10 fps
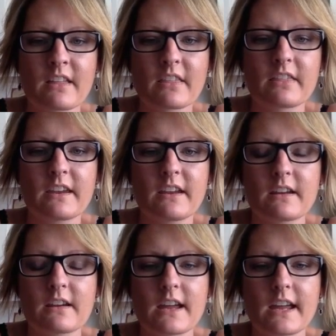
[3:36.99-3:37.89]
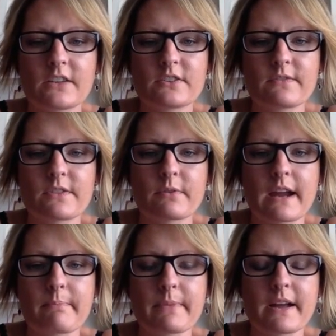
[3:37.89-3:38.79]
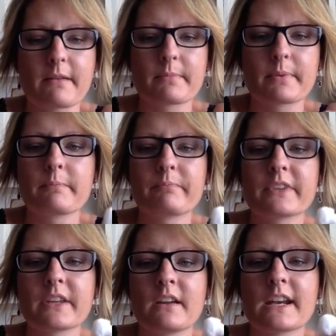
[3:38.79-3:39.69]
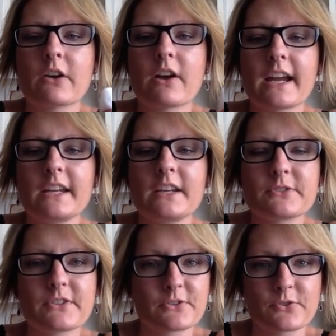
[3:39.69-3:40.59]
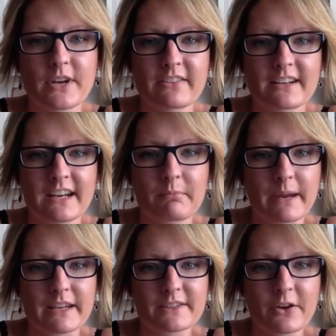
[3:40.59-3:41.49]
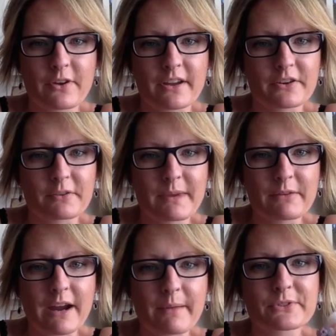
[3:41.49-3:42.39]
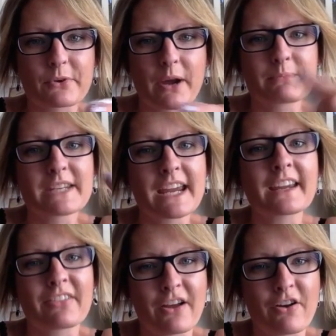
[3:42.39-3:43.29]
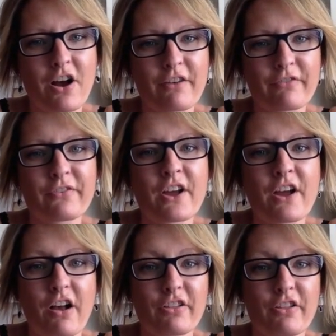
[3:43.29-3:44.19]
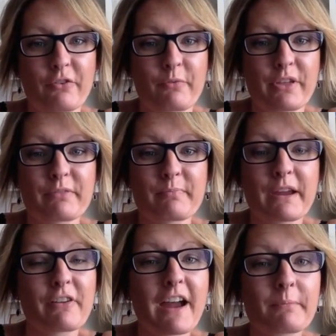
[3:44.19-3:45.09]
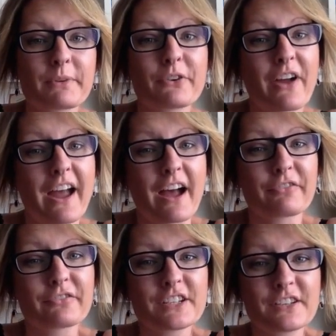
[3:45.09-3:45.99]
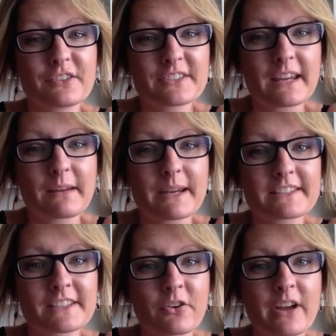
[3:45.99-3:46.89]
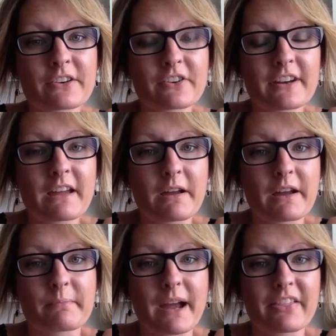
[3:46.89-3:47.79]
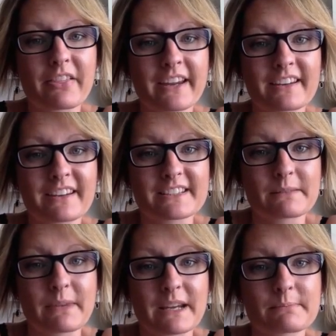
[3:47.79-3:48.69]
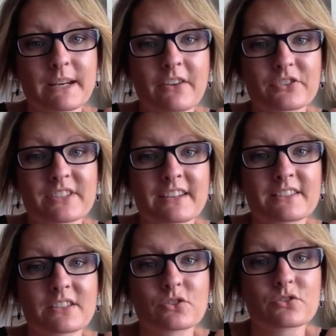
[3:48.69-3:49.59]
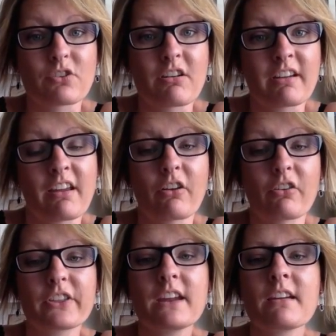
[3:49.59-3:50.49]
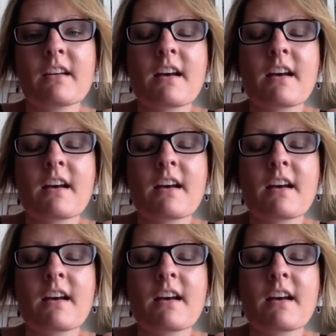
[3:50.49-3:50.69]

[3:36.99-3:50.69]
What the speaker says: the edge of the wrap up. Now I use the strengthening base coat under my wrap, so I'm taking that off along with my wrap. You don't have to use a base coat under it. I like it because it makes my nails nice and strong and healthy.